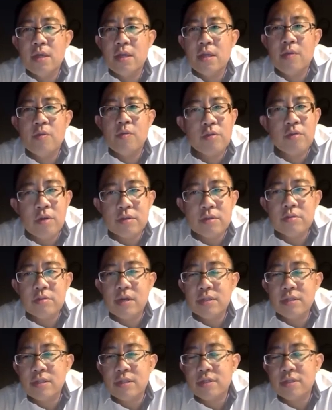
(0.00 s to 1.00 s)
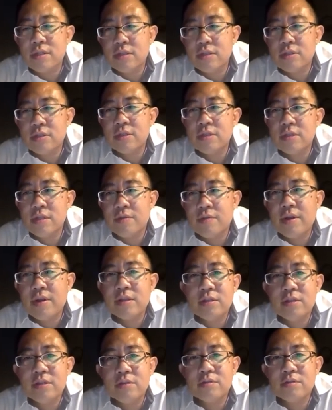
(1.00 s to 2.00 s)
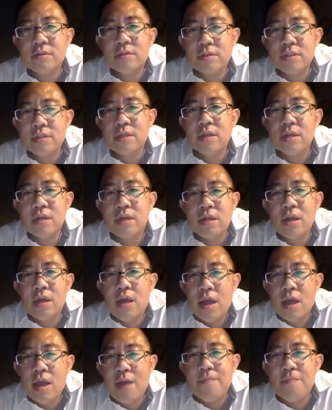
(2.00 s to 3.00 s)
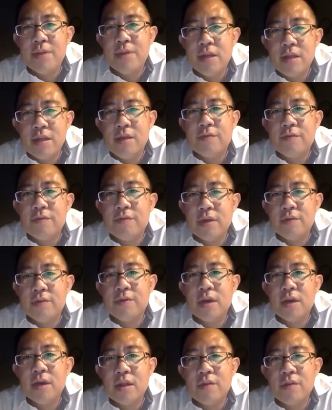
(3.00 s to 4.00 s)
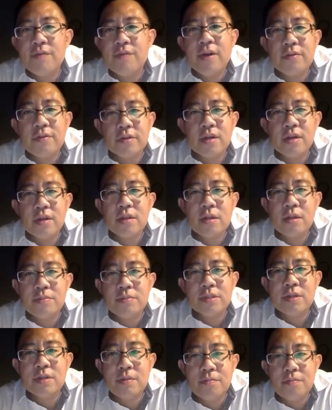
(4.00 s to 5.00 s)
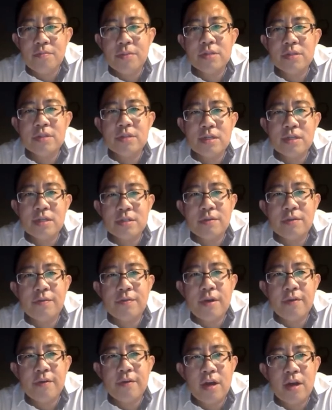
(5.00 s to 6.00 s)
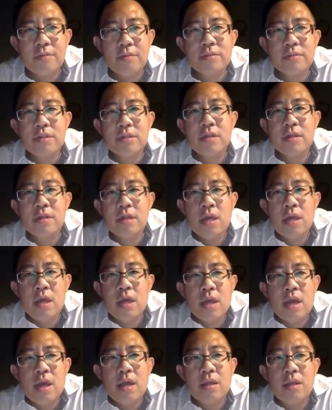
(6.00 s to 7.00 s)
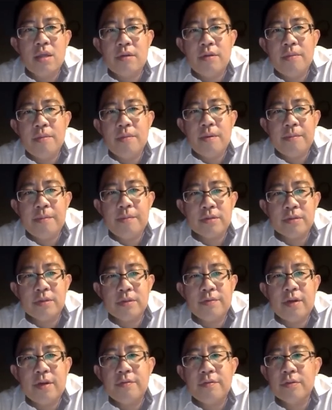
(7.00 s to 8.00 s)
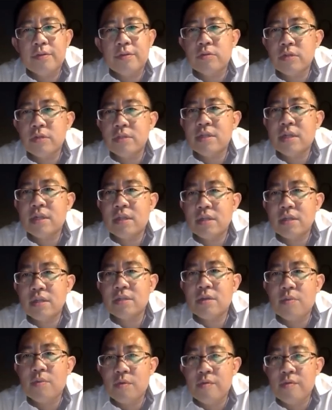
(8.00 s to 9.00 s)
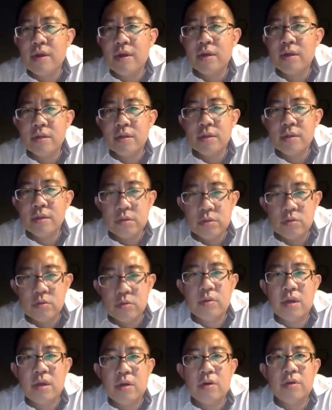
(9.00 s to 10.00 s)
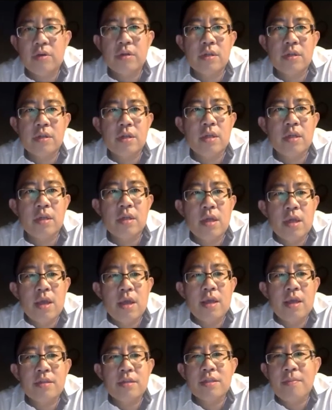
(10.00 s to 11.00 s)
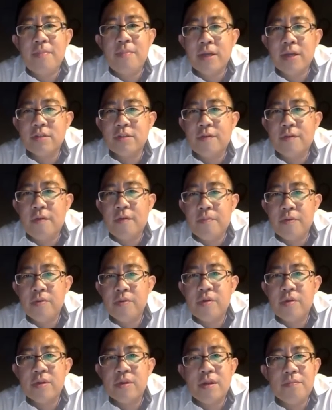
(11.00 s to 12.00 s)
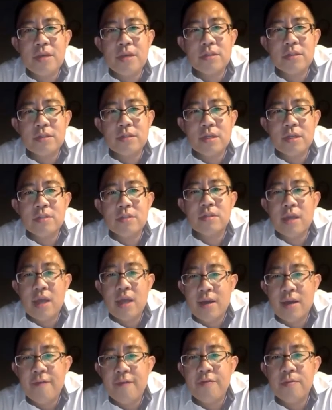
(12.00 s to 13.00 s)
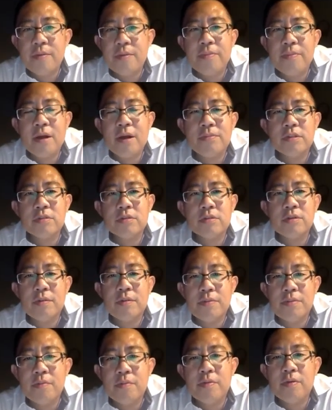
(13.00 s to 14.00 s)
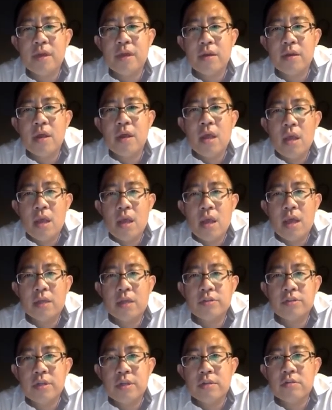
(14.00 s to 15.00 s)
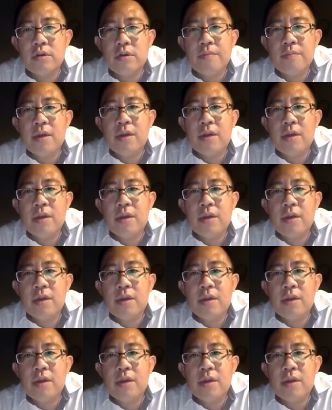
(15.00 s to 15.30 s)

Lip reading: They will not trust the surgeons. The relatives will see and believe if 85 or 90% burns that survive comes in and tell them about survival. So these are things that we regularly do and coordinate. And some parts of our protocol that make sense have to be published so that people can actually track